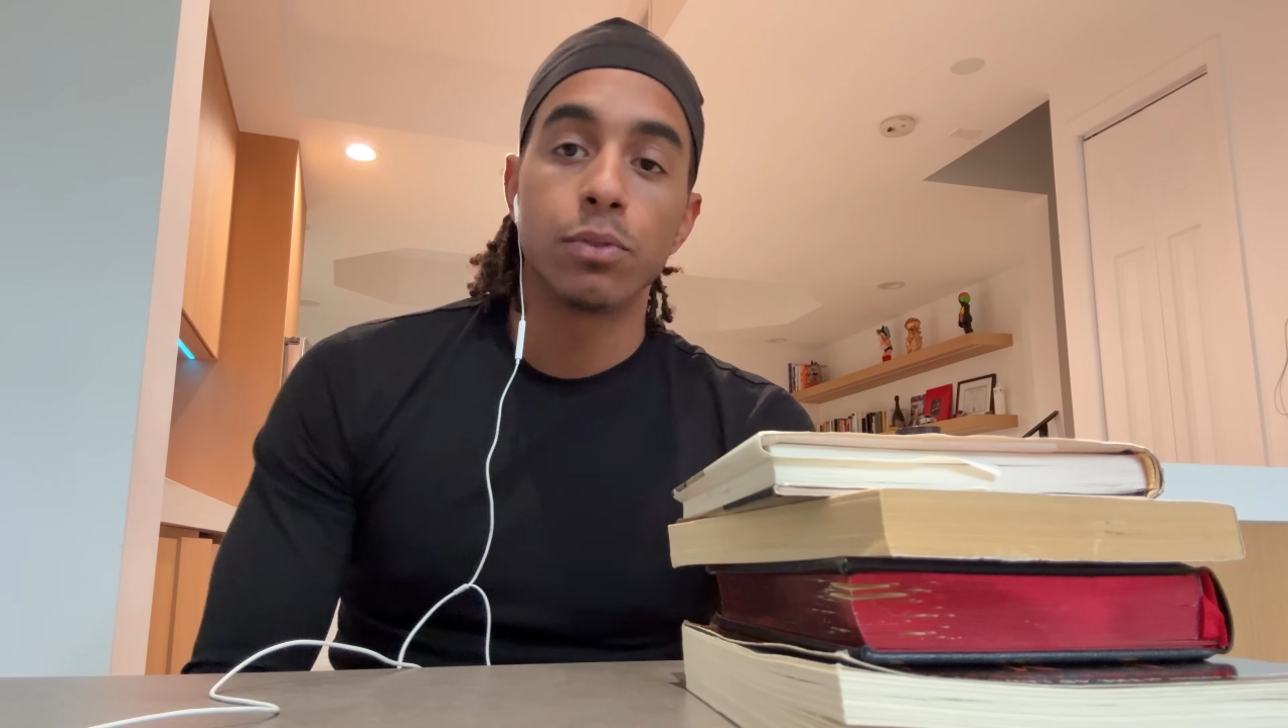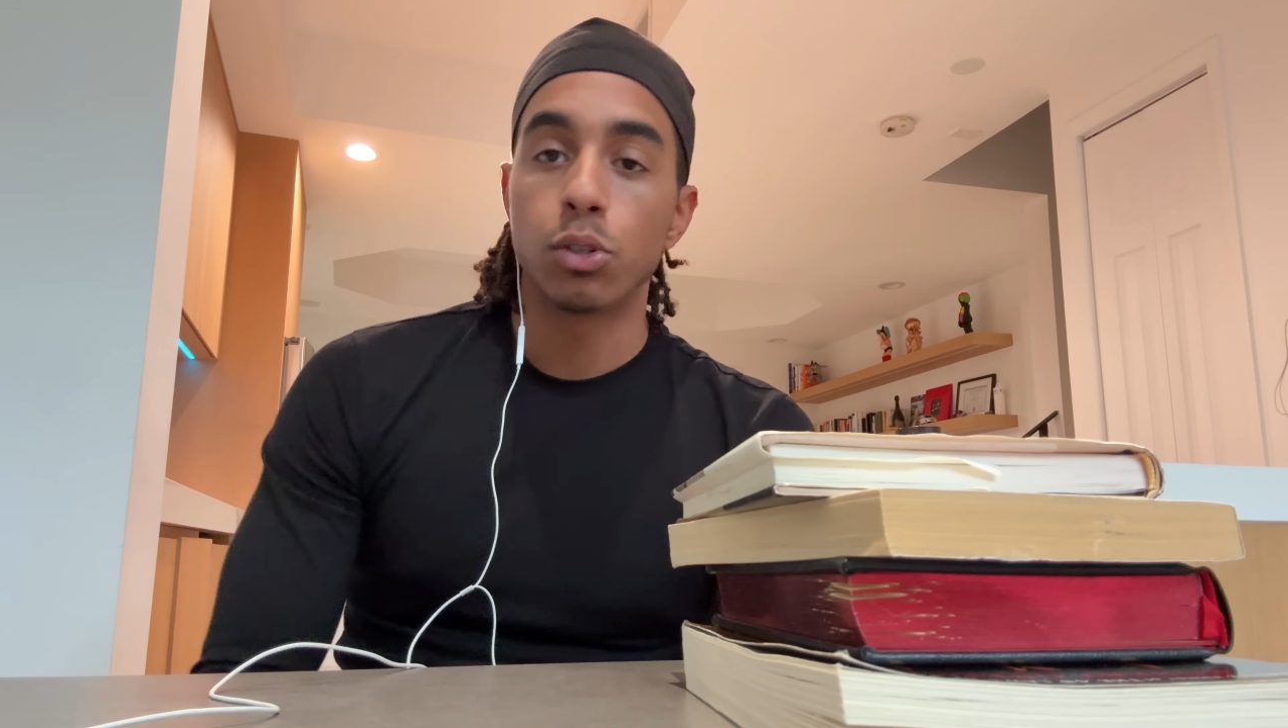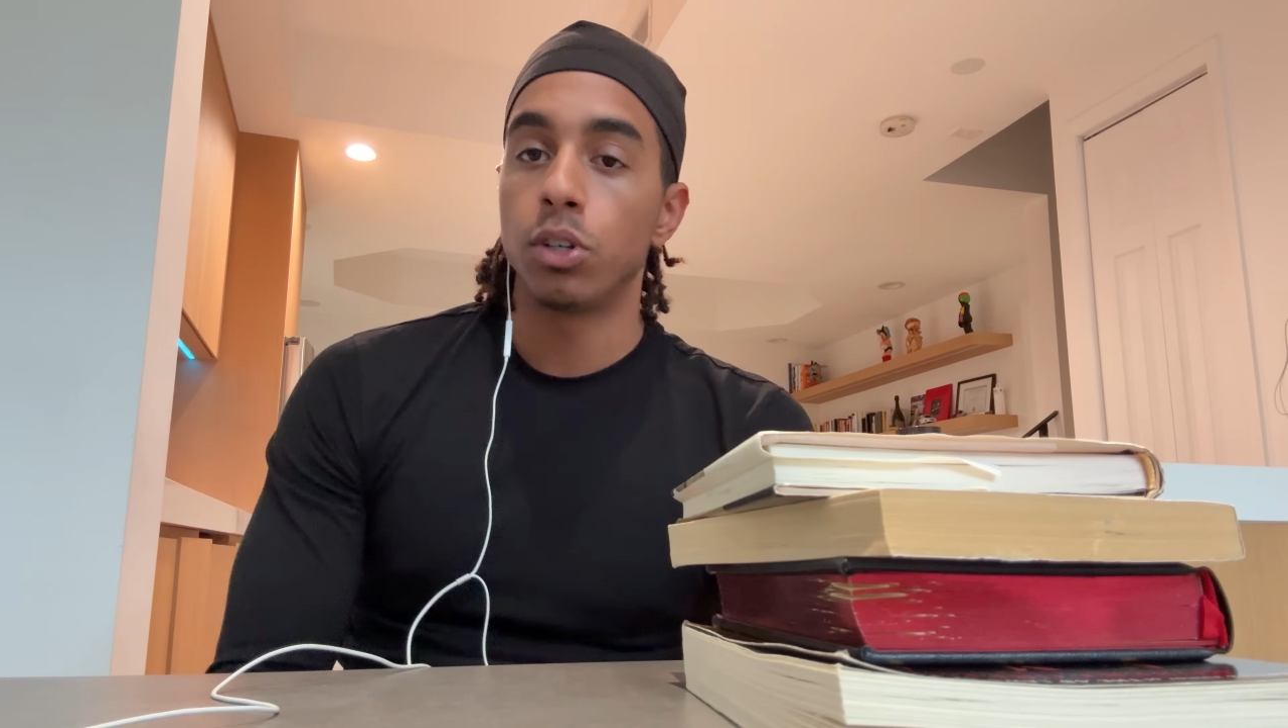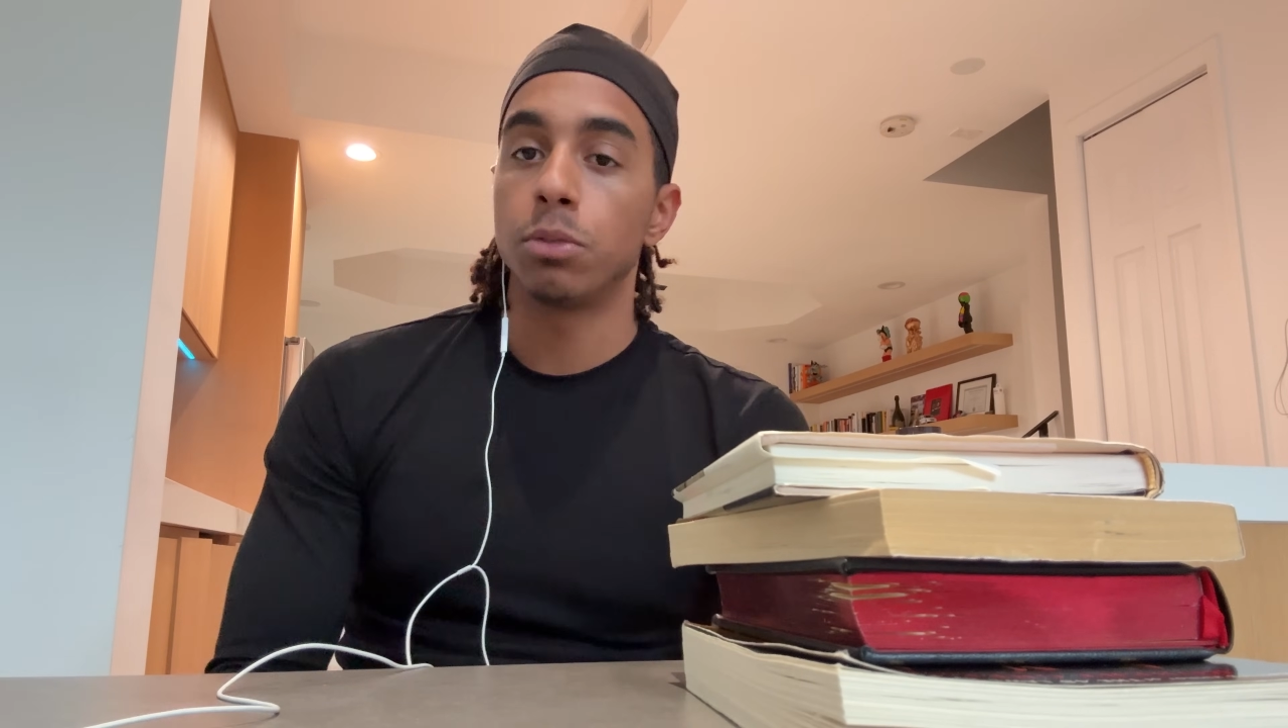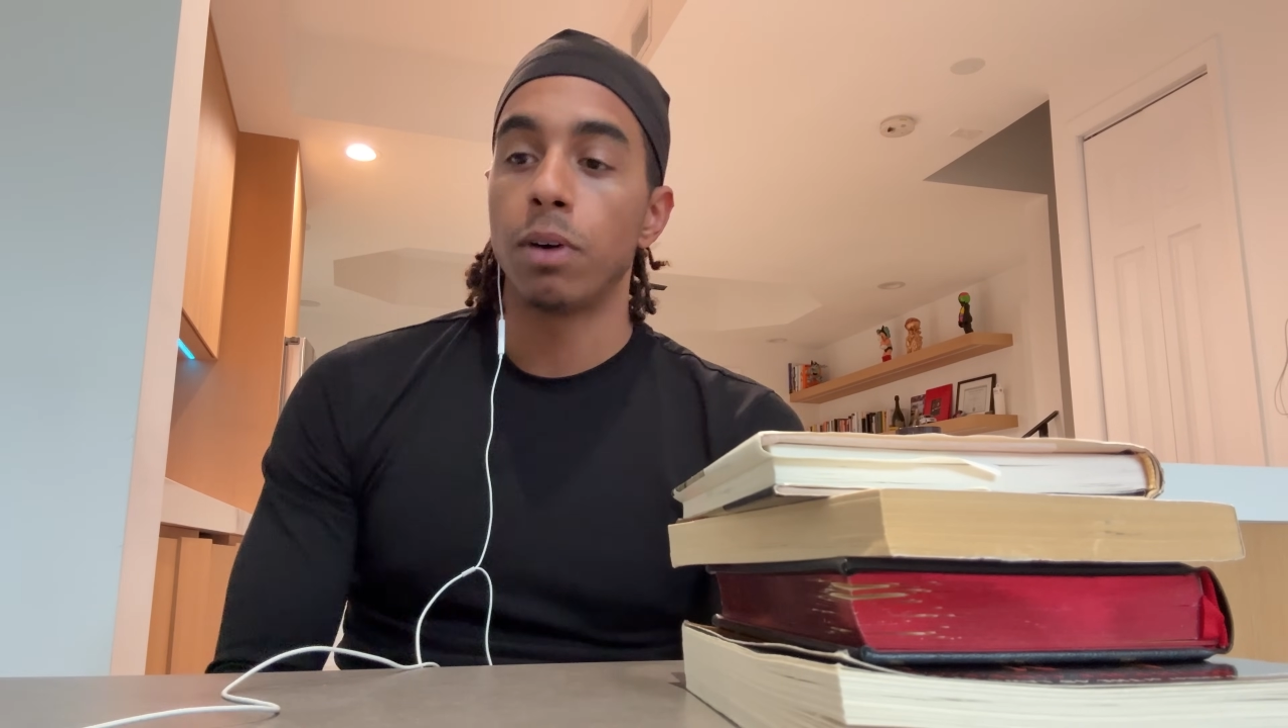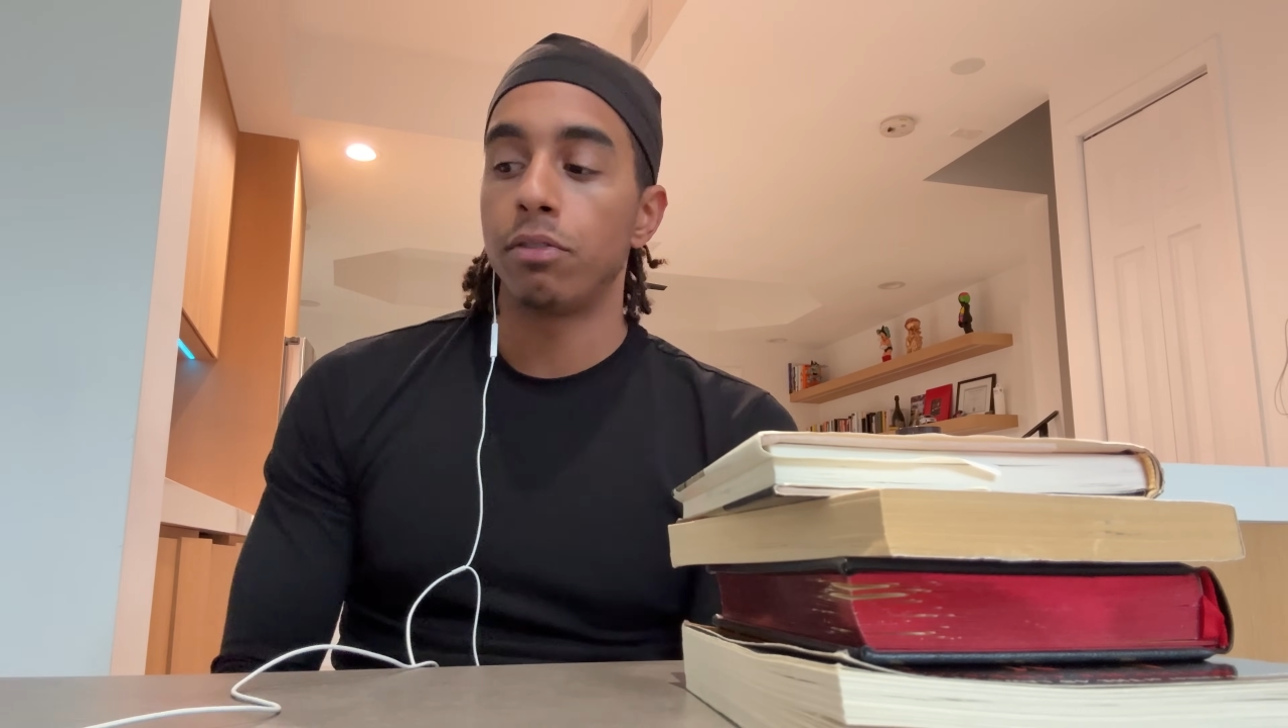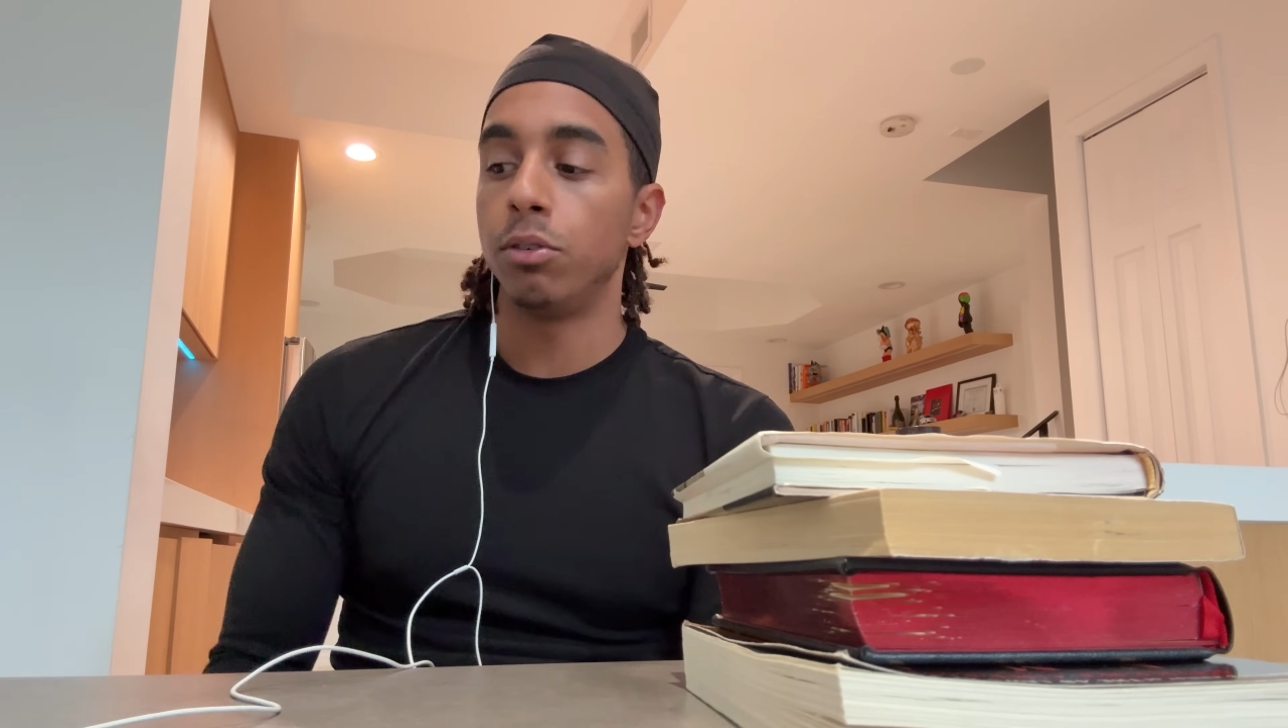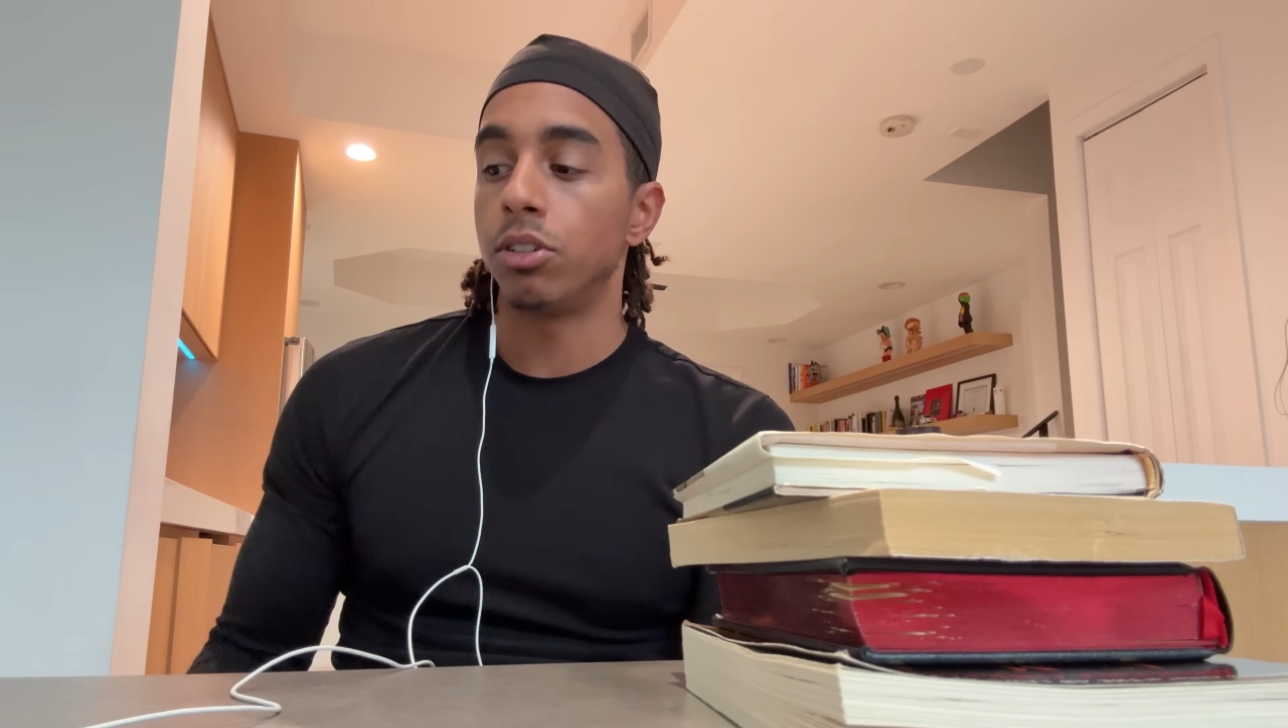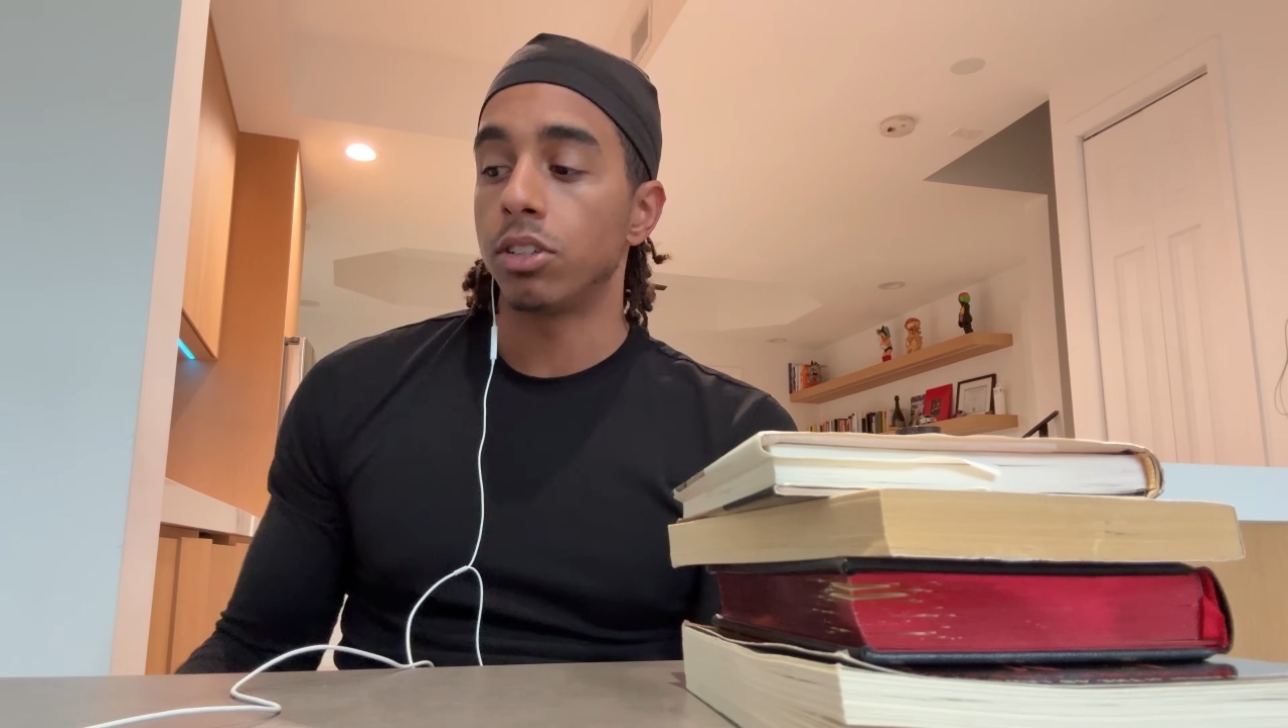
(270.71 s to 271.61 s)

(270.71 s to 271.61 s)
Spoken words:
towards my future.